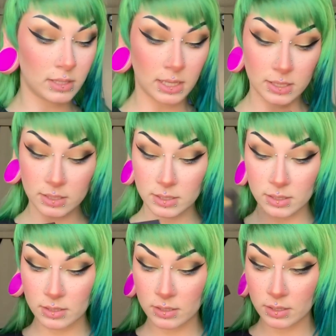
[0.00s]
these
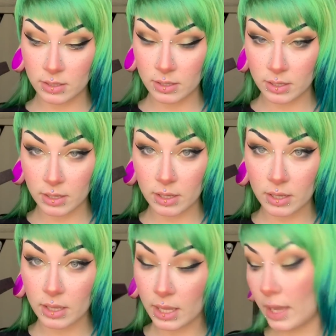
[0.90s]

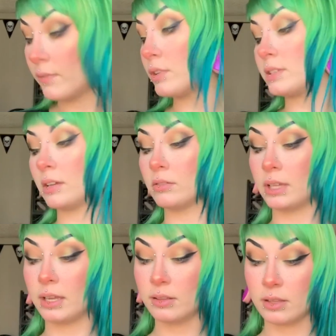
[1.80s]
every single
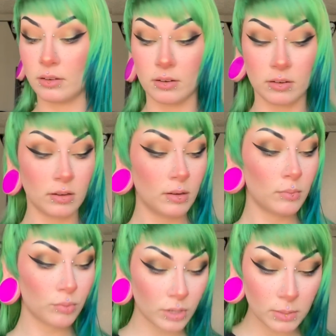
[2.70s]
day. They're
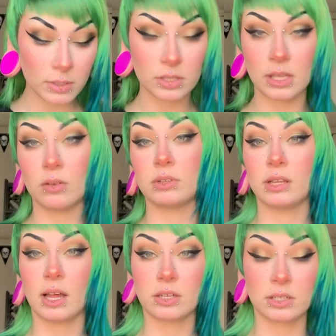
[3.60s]
pretty much the only
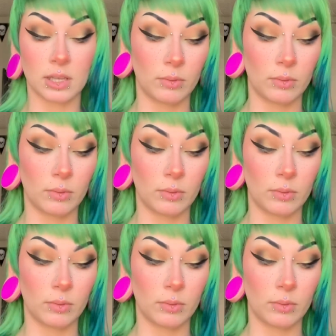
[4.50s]
lashes I